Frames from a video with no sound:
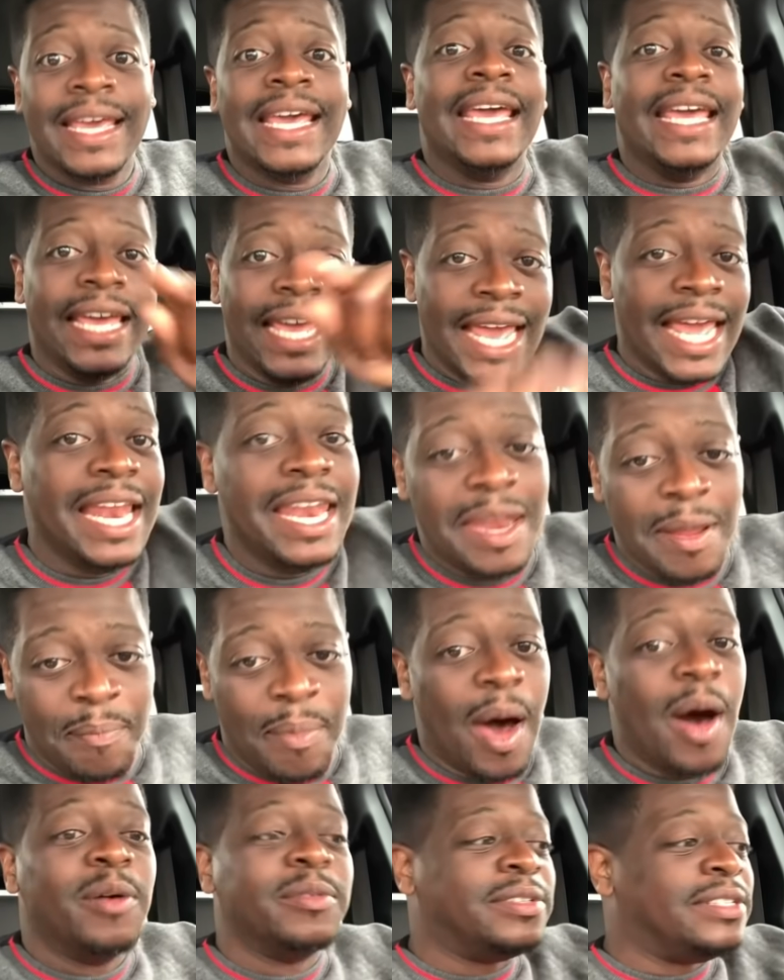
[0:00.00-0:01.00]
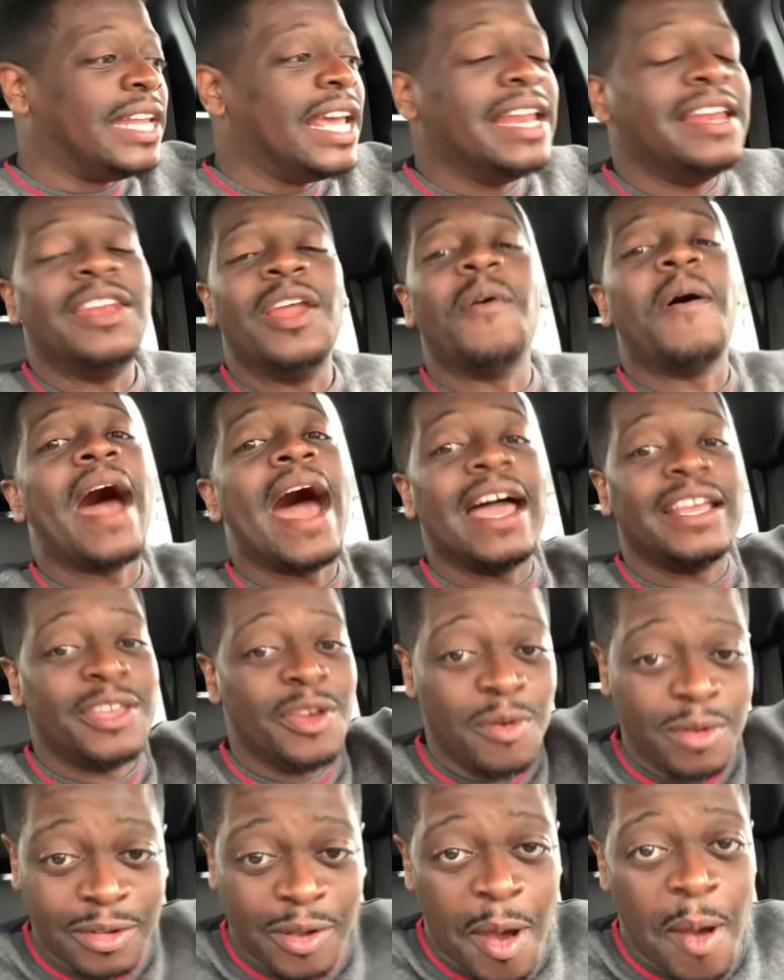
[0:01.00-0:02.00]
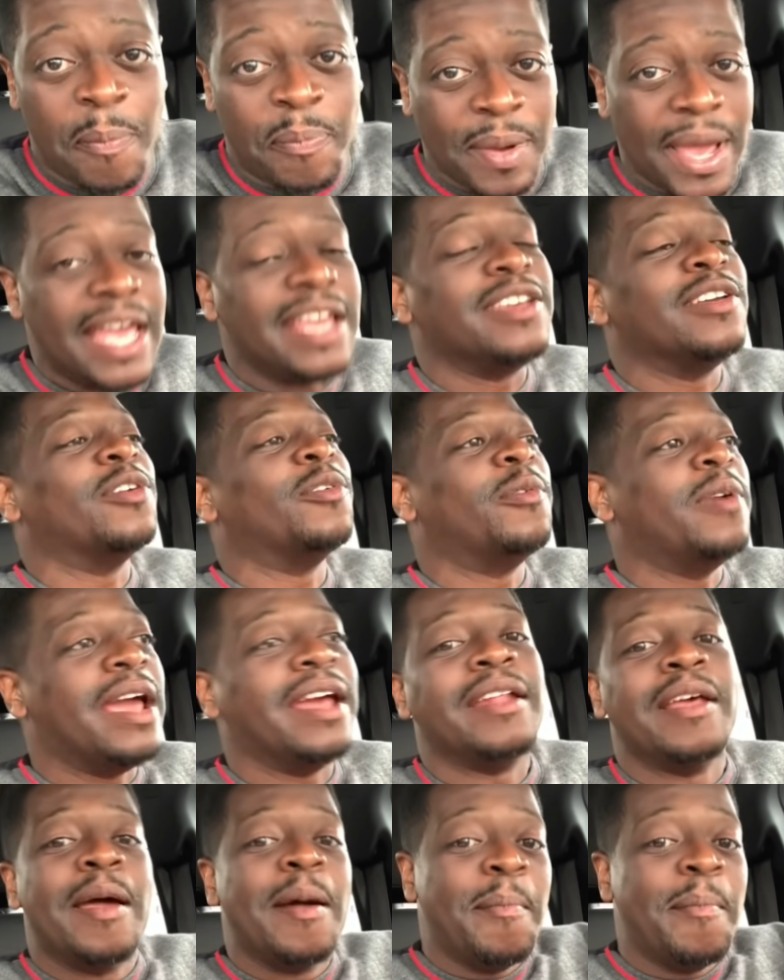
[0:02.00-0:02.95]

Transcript: in the boat. Didn't know how you were going to pay your rent,